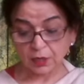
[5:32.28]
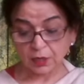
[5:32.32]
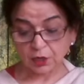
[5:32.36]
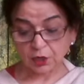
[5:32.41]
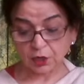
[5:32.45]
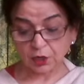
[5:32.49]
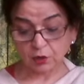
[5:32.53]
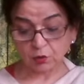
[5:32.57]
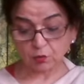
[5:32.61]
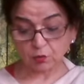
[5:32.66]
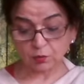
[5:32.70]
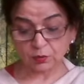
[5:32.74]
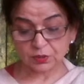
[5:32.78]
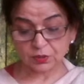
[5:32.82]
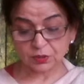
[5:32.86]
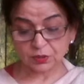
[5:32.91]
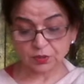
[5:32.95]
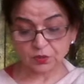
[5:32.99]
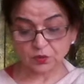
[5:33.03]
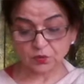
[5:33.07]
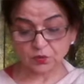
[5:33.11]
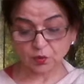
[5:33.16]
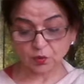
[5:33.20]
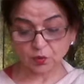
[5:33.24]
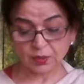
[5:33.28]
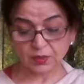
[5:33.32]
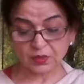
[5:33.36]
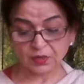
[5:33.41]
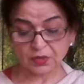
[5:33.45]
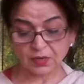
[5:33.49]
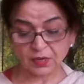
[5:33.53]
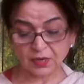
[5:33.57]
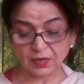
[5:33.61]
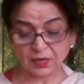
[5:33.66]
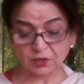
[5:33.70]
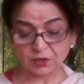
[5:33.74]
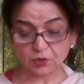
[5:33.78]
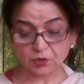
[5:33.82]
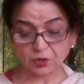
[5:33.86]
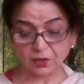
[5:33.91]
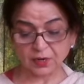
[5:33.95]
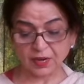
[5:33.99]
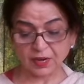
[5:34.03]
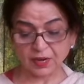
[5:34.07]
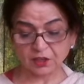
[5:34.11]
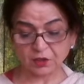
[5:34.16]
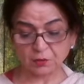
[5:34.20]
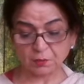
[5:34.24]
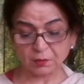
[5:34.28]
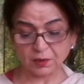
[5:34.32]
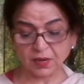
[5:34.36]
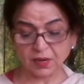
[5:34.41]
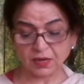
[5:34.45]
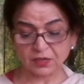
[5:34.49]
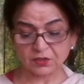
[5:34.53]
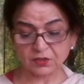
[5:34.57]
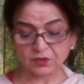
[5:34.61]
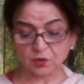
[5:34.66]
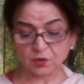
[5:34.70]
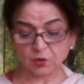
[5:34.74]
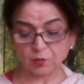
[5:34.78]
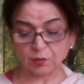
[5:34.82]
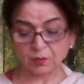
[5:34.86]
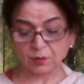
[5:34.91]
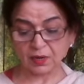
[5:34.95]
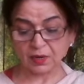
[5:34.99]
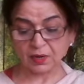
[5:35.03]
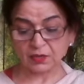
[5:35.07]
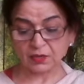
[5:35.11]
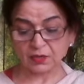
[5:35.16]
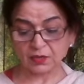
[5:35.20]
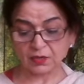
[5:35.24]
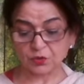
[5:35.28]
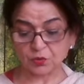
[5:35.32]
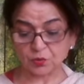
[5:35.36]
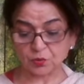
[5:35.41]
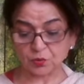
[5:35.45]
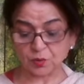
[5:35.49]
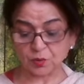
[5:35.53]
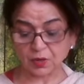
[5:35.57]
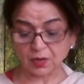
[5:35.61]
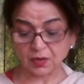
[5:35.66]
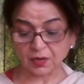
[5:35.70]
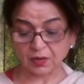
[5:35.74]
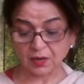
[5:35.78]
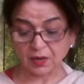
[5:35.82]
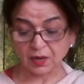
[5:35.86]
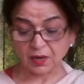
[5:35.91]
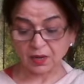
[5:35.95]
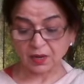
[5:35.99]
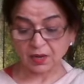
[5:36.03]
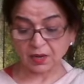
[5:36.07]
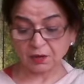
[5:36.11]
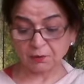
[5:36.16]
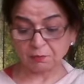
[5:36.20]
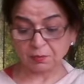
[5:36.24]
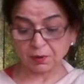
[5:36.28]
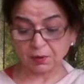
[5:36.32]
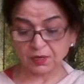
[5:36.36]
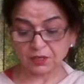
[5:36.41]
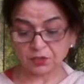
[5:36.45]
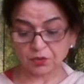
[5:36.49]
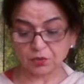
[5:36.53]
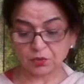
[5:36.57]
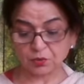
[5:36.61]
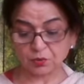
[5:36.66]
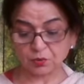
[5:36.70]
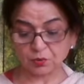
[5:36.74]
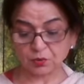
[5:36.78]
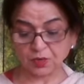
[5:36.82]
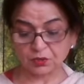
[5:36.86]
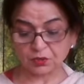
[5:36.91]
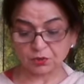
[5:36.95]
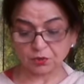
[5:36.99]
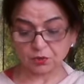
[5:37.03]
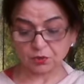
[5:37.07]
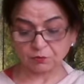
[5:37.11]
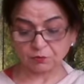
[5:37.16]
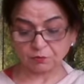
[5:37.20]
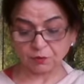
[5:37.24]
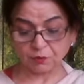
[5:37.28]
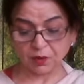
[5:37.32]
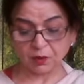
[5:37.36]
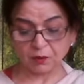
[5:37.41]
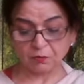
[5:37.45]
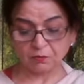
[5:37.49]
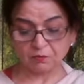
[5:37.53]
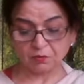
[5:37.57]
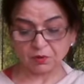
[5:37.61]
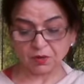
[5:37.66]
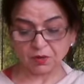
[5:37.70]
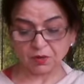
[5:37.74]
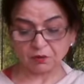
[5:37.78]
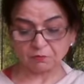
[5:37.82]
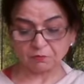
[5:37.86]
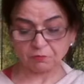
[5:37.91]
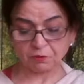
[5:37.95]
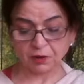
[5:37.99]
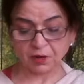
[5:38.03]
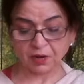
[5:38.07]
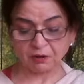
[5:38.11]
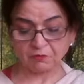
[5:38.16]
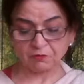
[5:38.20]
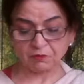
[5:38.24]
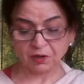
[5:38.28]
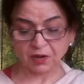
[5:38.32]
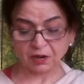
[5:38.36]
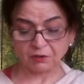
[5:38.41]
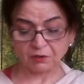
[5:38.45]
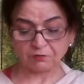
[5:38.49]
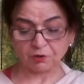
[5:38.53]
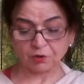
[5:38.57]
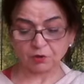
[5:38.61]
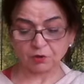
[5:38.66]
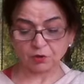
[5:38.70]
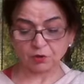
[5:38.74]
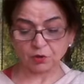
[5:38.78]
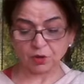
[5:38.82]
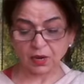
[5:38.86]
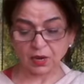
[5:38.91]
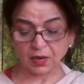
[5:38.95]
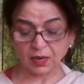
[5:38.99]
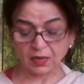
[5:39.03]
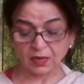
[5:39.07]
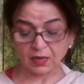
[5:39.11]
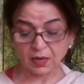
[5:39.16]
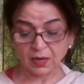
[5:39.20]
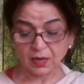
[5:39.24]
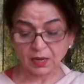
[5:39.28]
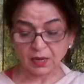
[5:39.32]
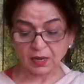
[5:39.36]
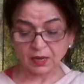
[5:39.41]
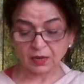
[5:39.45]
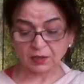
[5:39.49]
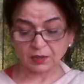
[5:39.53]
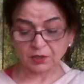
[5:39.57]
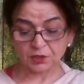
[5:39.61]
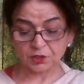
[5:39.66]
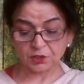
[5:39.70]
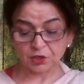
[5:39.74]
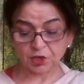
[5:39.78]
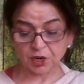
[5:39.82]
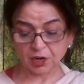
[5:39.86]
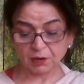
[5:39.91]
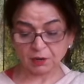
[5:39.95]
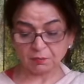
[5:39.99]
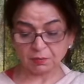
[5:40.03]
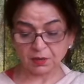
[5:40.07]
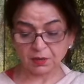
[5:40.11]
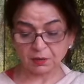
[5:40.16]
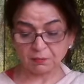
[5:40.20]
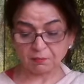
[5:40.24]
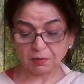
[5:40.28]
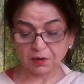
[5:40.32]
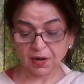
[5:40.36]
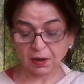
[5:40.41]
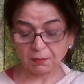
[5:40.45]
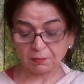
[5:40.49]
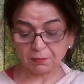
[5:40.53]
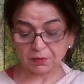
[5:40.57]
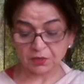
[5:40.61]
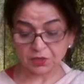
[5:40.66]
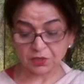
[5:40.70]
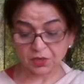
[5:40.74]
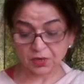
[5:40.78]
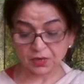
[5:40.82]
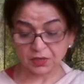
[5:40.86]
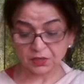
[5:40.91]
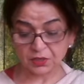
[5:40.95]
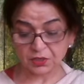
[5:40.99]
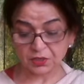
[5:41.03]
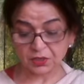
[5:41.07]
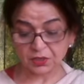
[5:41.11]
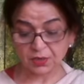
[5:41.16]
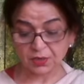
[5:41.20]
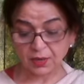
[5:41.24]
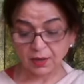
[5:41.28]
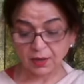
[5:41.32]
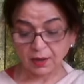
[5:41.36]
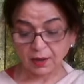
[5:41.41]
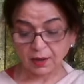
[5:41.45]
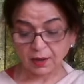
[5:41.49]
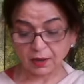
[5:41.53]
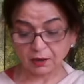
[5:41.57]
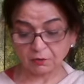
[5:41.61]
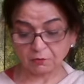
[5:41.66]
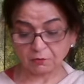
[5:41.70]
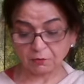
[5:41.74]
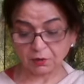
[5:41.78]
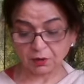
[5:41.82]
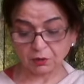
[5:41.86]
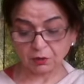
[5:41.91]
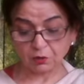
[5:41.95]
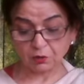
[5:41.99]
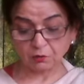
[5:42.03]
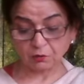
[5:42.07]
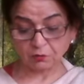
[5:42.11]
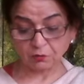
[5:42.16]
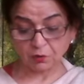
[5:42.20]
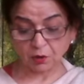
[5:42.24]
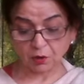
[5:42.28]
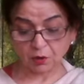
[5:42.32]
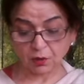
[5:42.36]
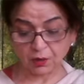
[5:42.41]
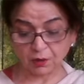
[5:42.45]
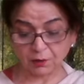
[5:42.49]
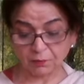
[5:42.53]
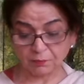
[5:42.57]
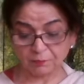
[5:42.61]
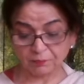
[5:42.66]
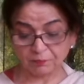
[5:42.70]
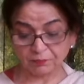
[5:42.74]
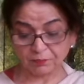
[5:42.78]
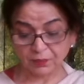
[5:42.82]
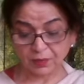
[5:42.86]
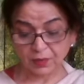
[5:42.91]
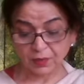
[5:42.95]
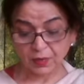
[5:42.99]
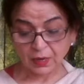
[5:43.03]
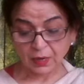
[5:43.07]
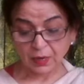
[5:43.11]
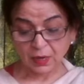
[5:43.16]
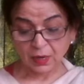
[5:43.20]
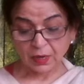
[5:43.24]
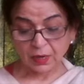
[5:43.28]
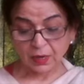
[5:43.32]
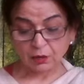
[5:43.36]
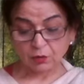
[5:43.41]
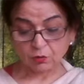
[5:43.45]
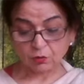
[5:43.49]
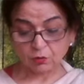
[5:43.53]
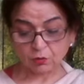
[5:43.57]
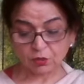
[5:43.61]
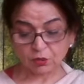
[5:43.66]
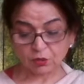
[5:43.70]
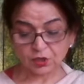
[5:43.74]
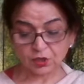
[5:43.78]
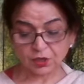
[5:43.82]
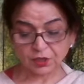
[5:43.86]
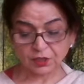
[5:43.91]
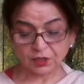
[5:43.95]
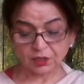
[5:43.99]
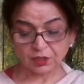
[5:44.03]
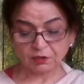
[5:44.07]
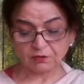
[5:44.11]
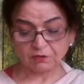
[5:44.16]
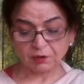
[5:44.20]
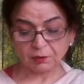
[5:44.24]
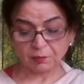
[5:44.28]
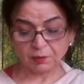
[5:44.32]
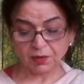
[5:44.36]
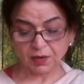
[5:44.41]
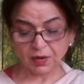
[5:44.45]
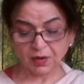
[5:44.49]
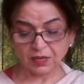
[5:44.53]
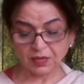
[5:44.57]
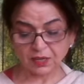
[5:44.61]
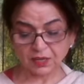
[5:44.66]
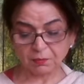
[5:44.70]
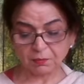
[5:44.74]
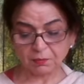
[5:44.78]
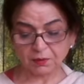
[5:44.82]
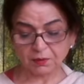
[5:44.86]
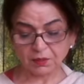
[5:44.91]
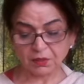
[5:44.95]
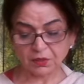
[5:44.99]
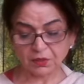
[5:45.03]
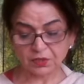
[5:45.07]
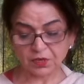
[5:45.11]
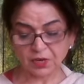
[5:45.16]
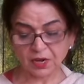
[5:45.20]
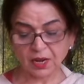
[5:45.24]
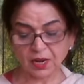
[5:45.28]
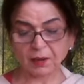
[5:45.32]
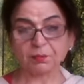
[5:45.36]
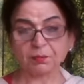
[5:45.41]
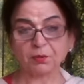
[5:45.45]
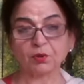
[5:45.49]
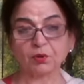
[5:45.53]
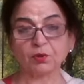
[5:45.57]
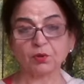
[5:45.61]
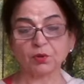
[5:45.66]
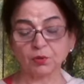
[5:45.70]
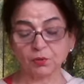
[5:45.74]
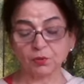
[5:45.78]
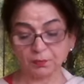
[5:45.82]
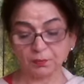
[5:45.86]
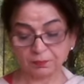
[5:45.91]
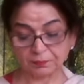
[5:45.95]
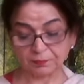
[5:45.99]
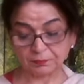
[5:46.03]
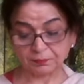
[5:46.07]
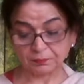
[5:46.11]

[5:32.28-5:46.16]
He lowers his voice. Let your death be as noble as you are. I bless you that your fame will live forever after you die, and it shall be blemishless. And when you fall, Kurukshetra will be like a mother's lap to you